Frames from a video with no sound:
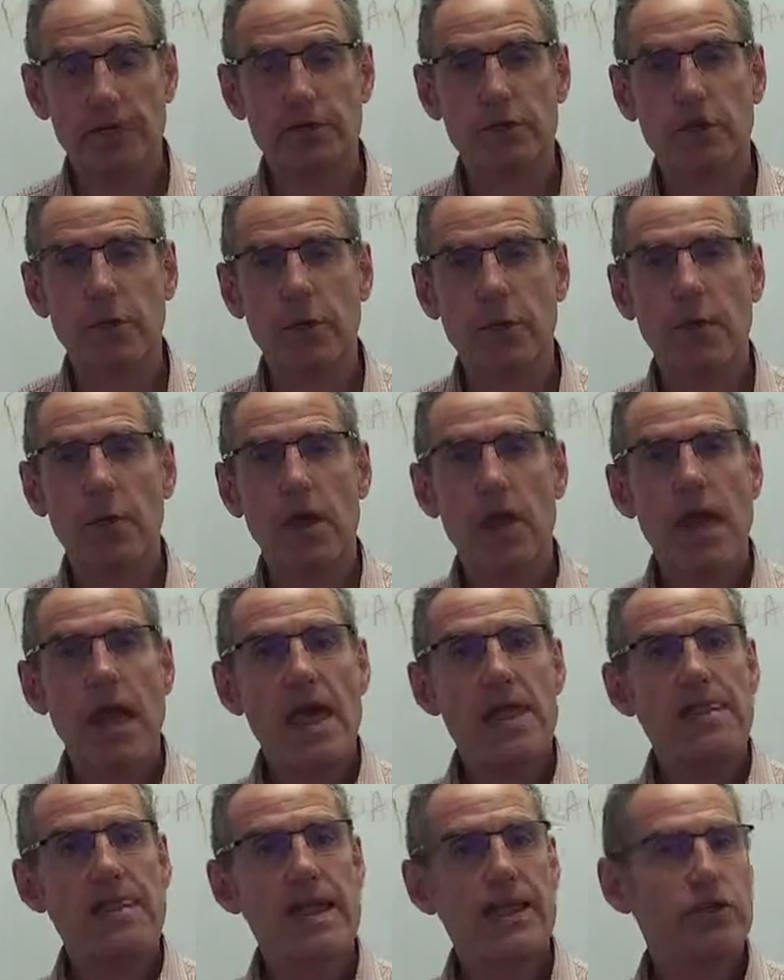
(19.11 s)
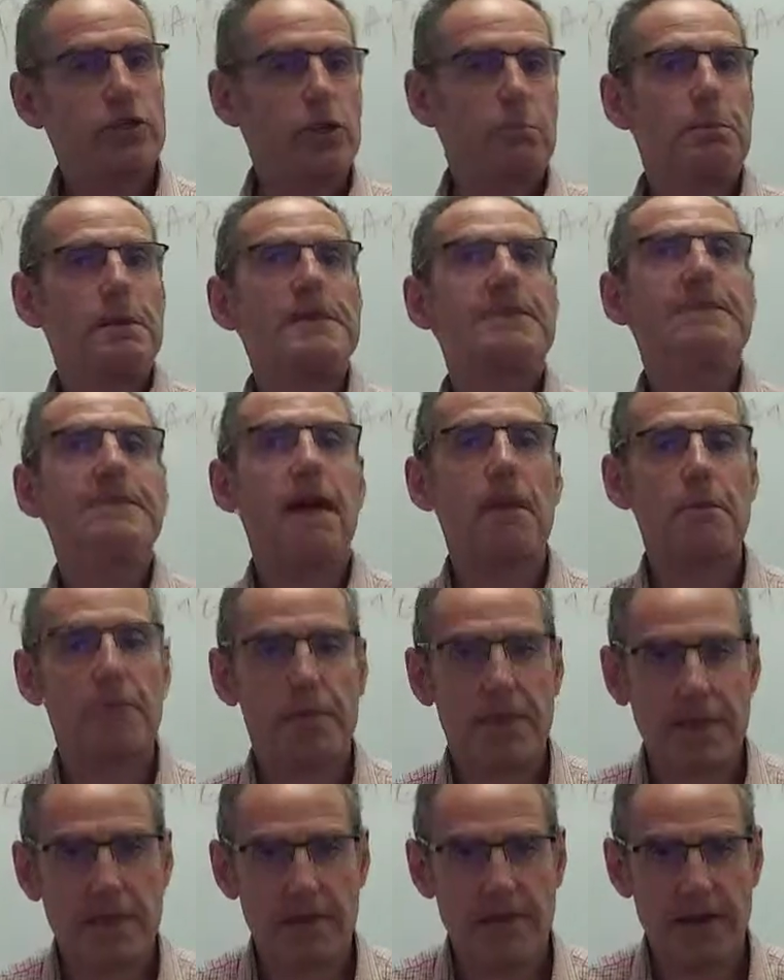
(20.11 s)
So there should be some
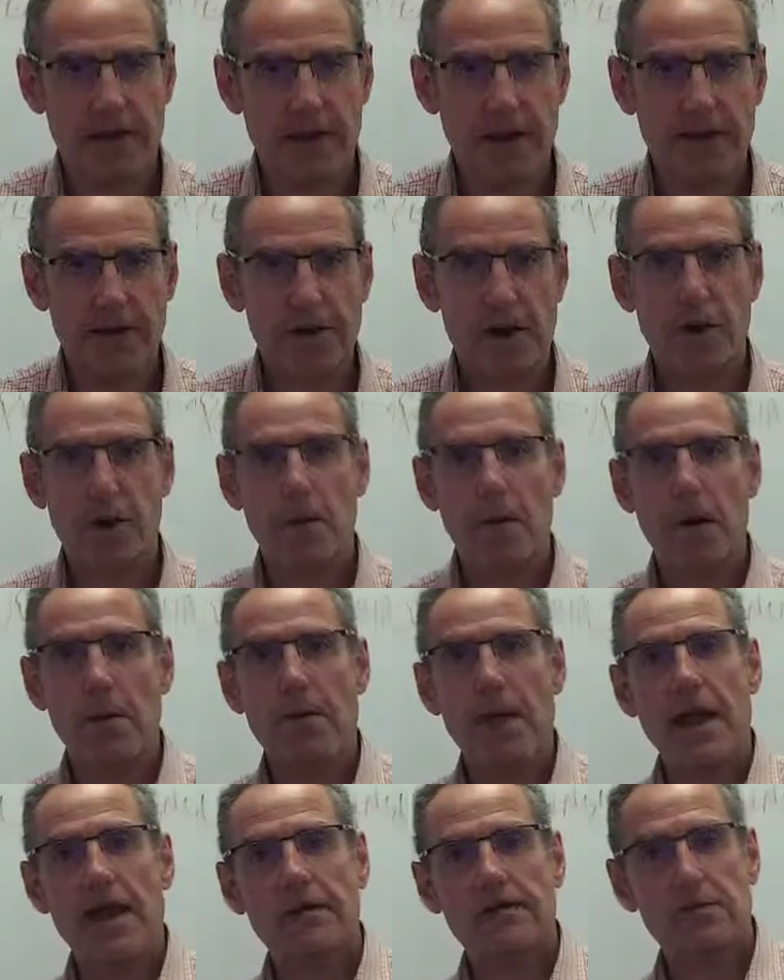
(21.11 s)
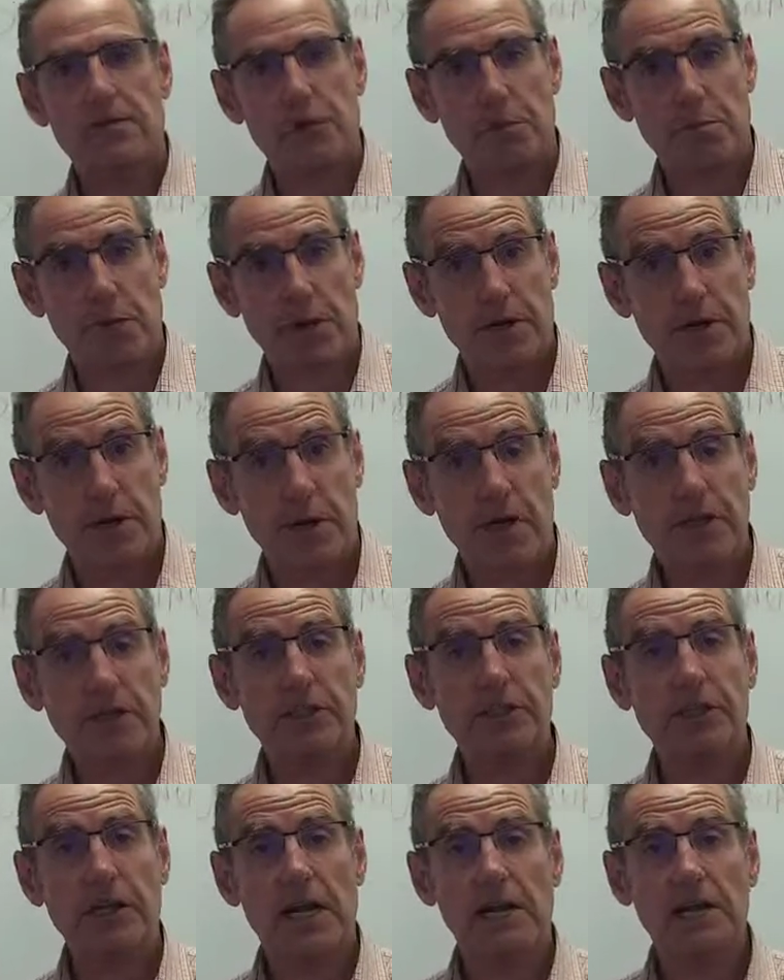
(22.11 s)
things that I know about
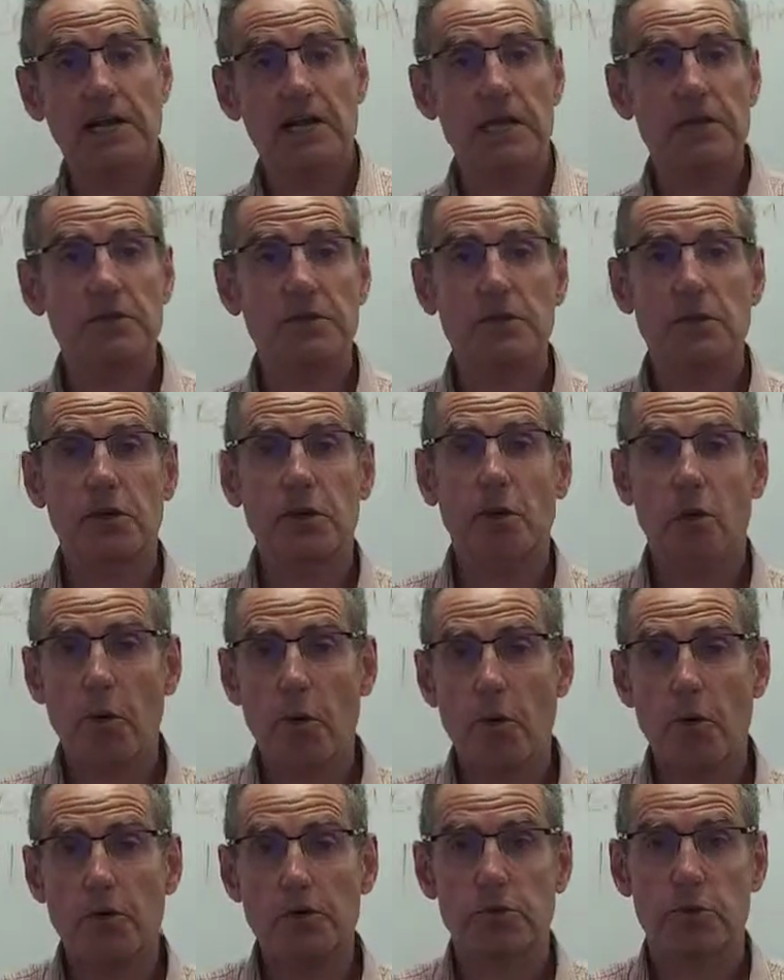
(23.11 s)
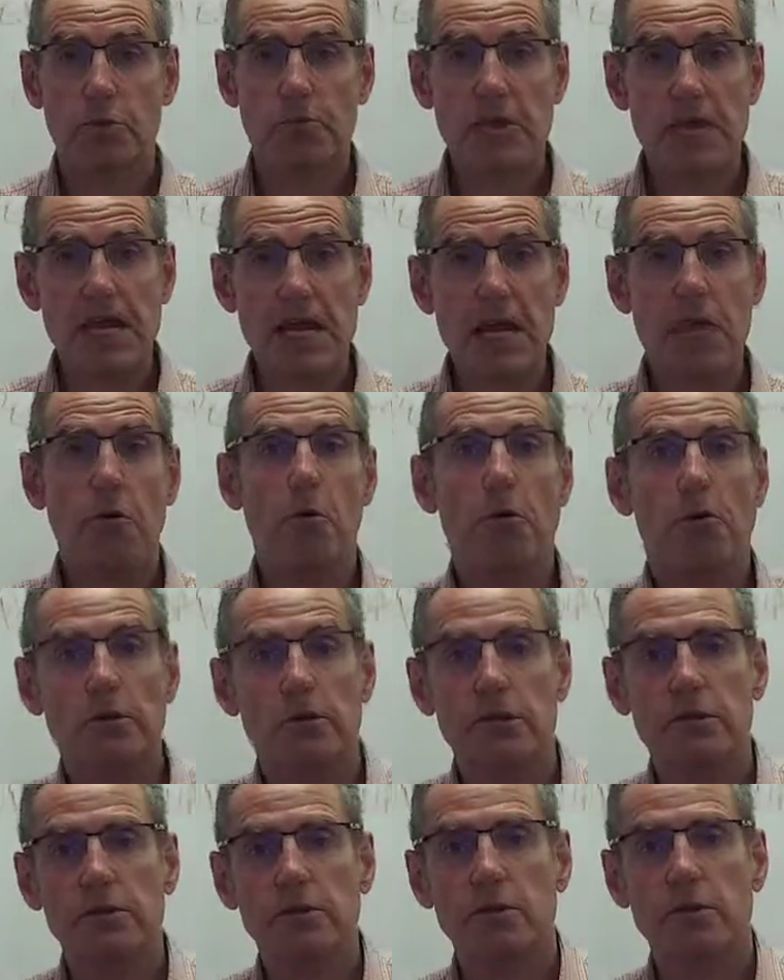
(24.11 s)
superannuation, and this course or mini
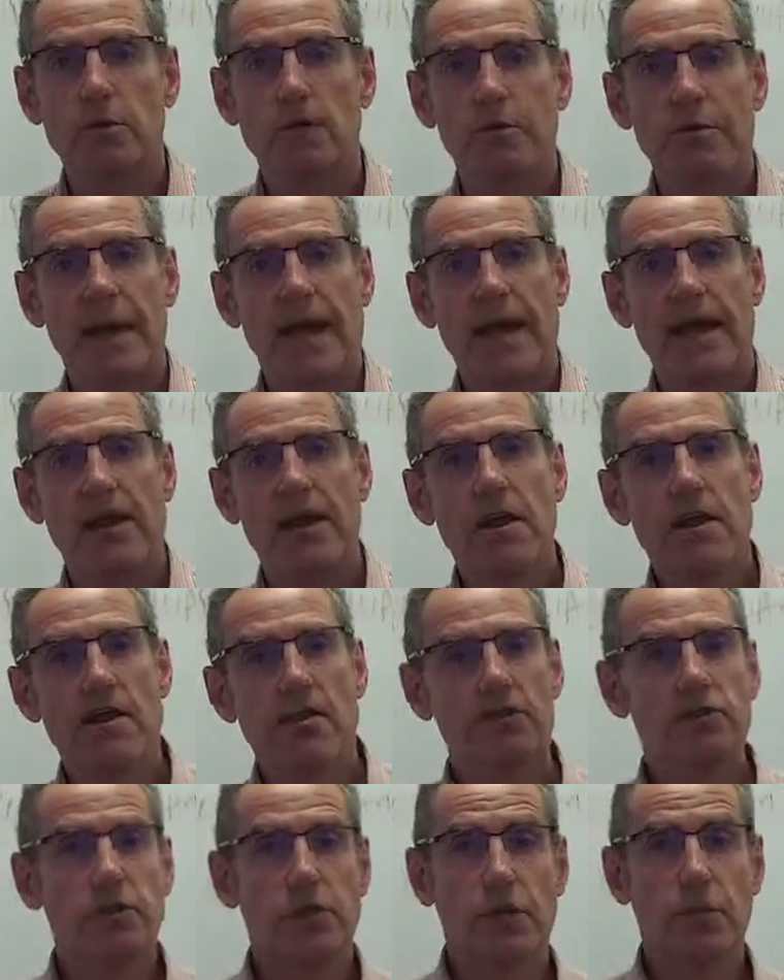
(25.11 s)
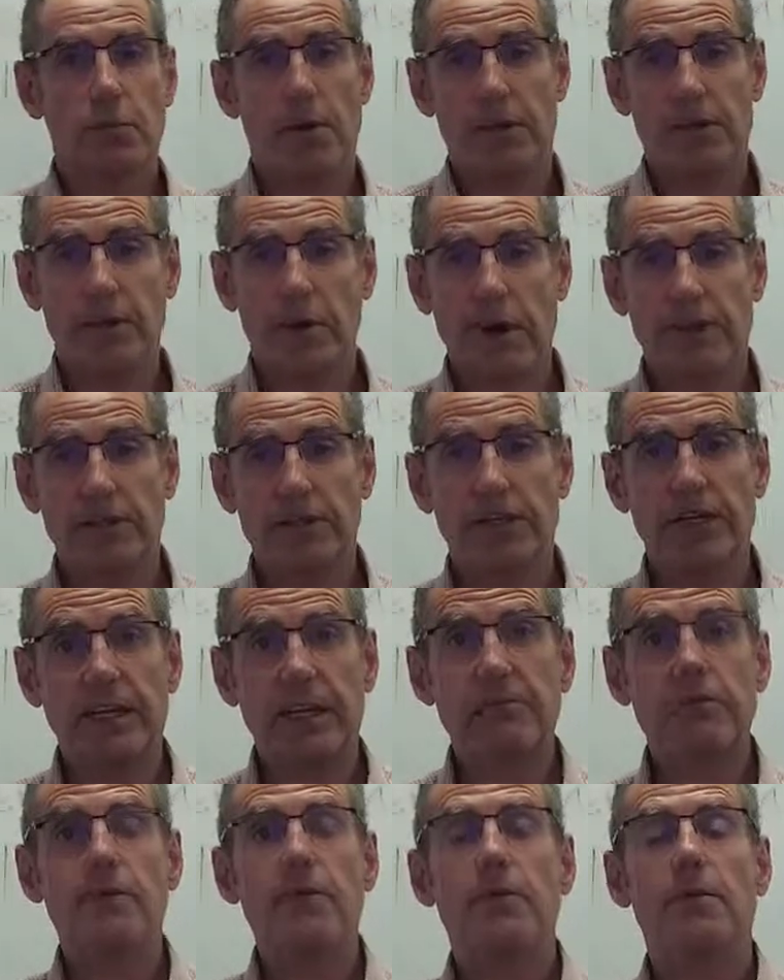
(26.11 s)
course is all about superannuation,
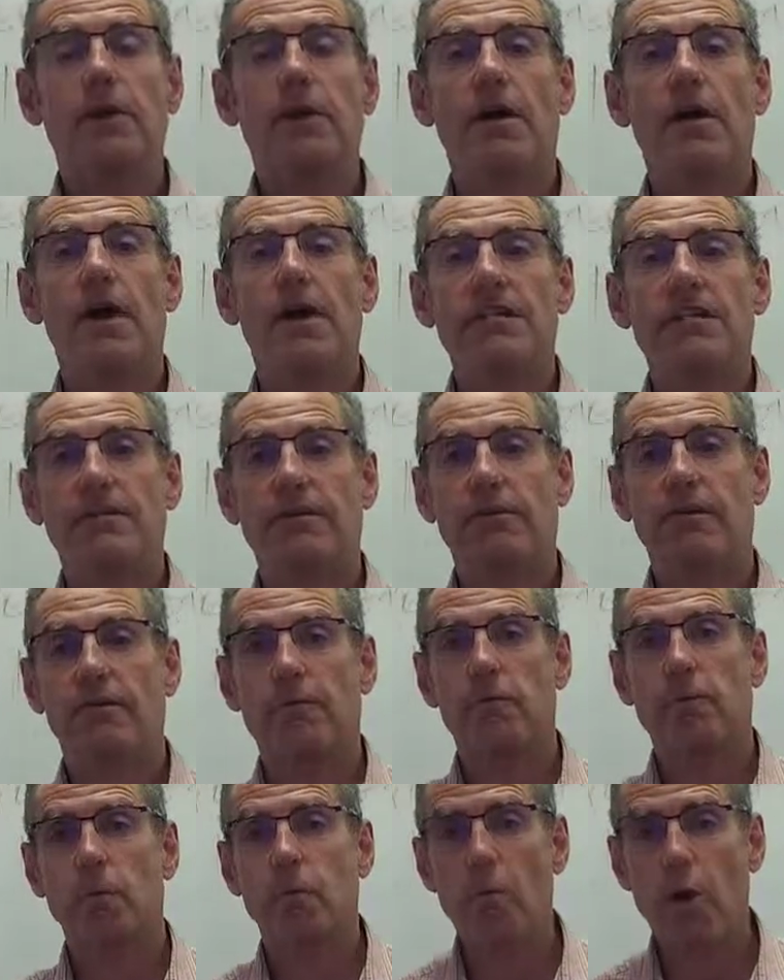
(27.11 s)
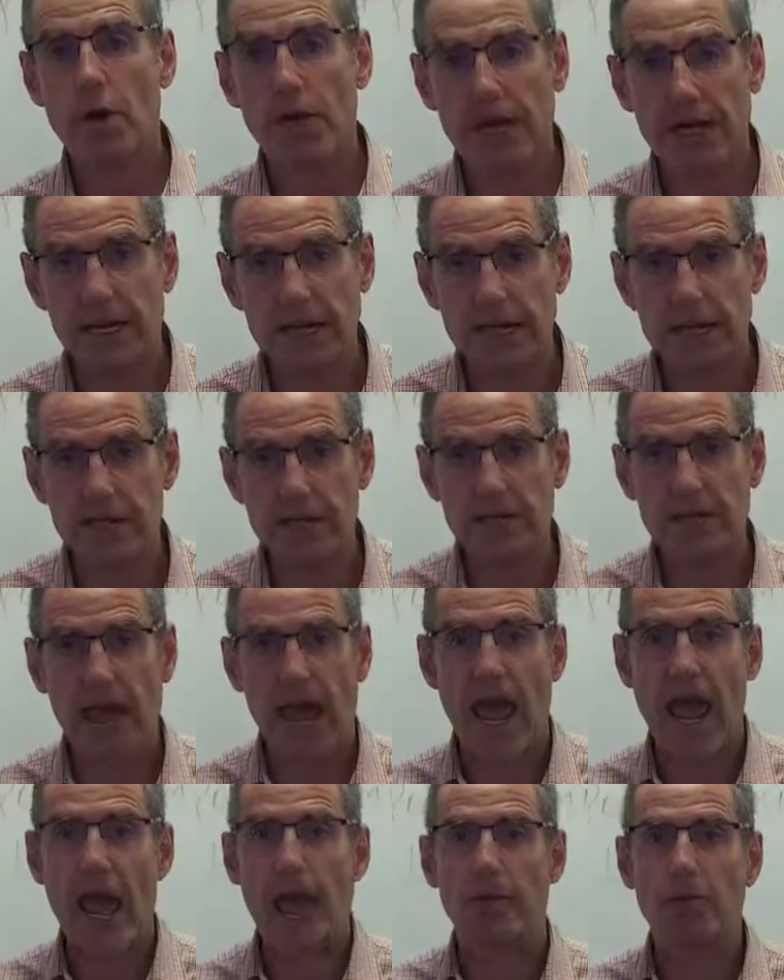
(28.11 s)
giving you an idea of what it is
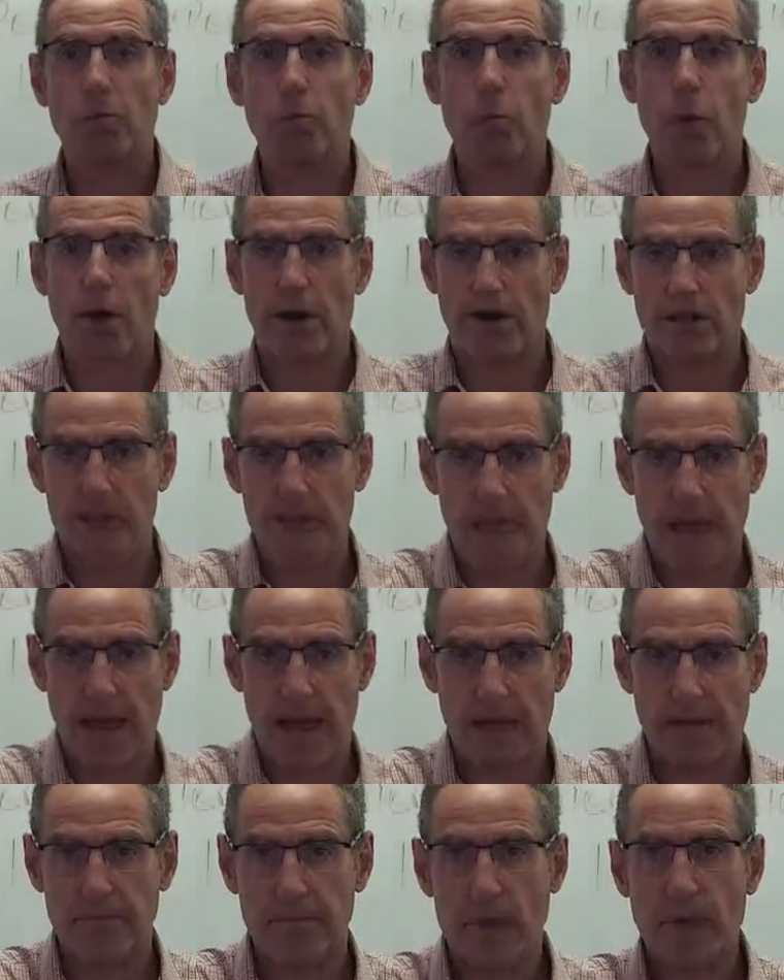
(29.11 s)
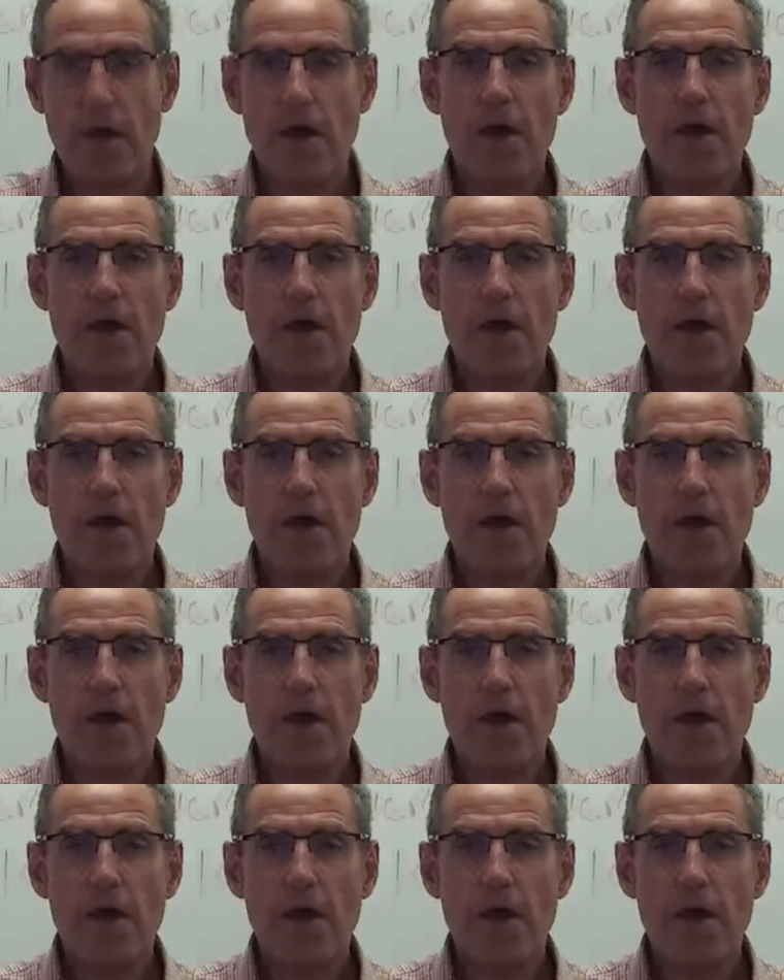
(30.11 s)
and what it's about.